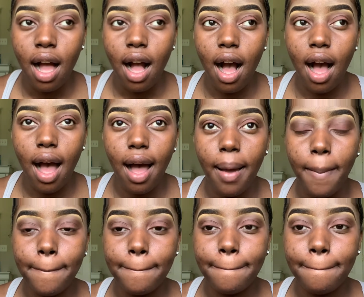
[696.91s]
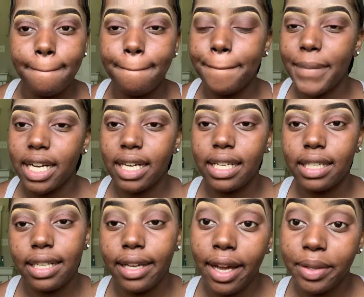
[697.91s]
but
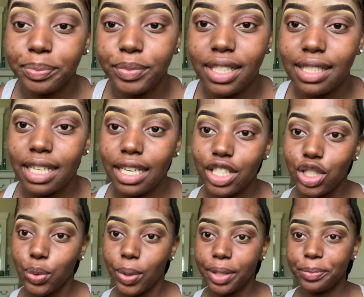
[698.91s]
yeah, let's get into it.